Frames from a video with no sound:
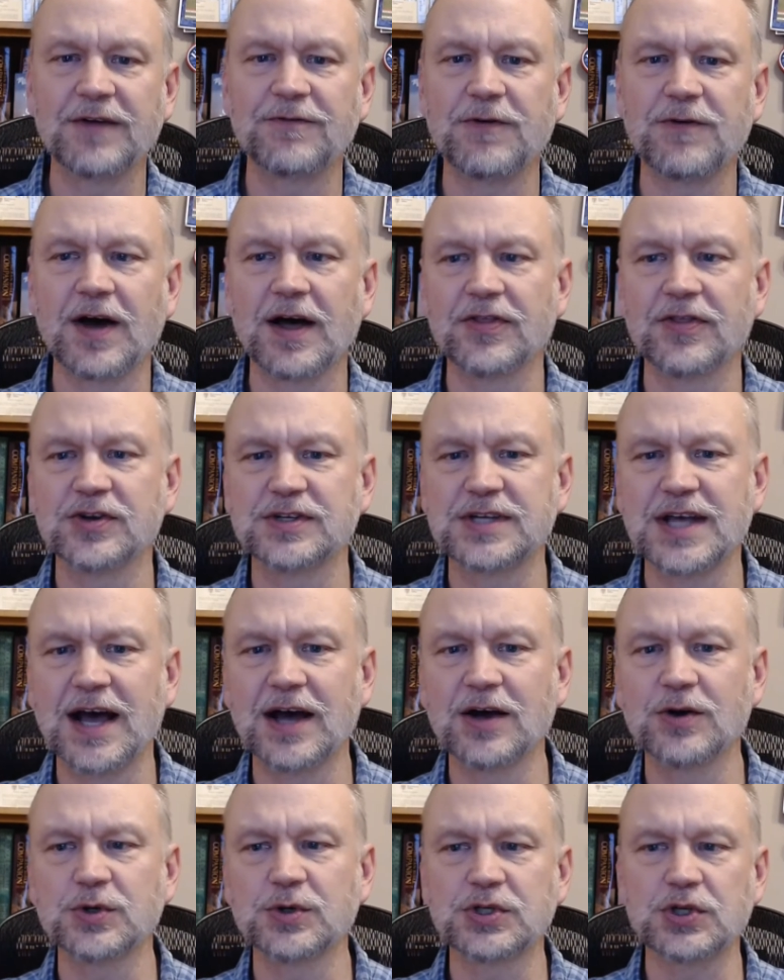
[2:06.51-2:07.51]
Father's
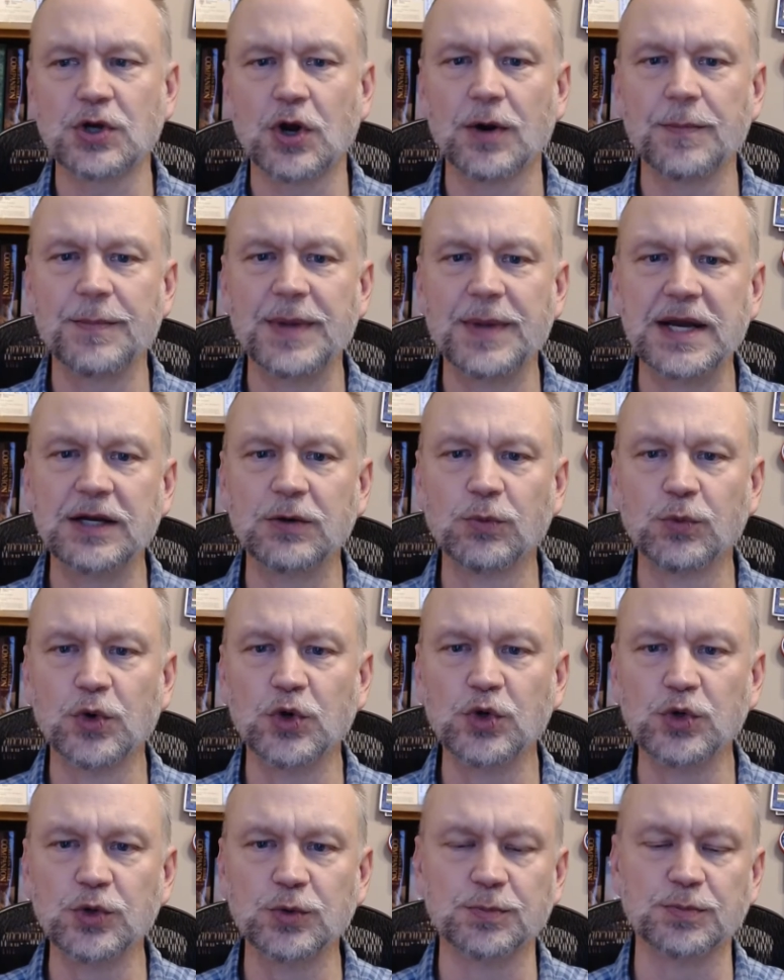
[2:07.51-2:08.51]
house are many
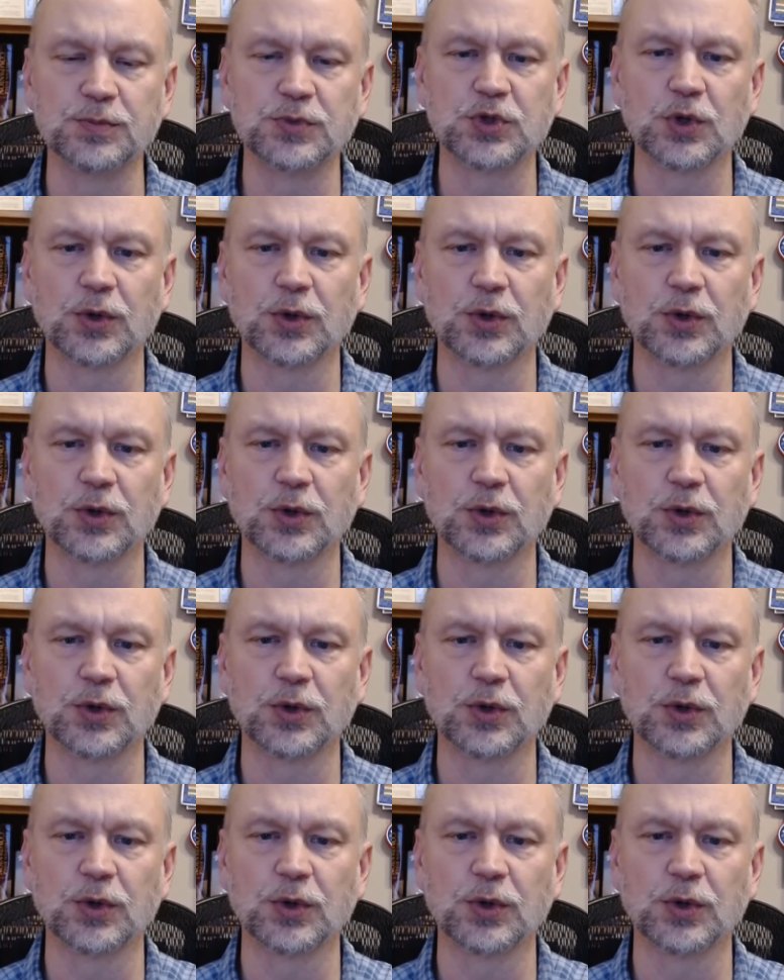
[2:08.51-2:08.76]
rooms,